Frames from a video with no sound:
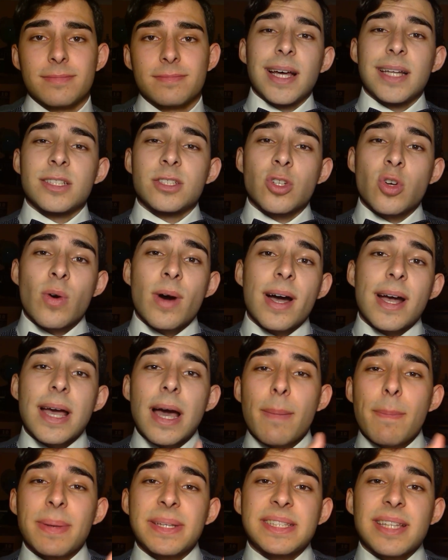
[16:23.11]
And so a
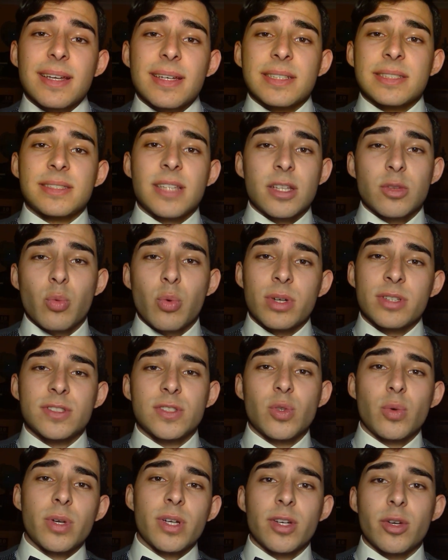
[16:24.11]
capitalist that wants
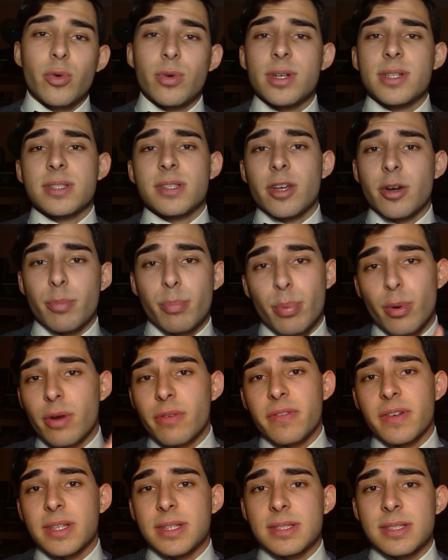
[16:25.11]
to increase their
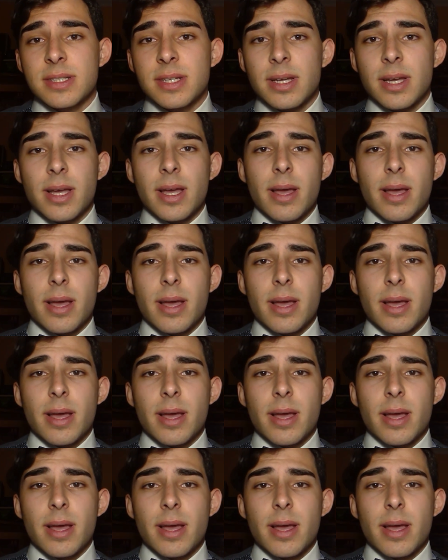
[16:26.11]
profits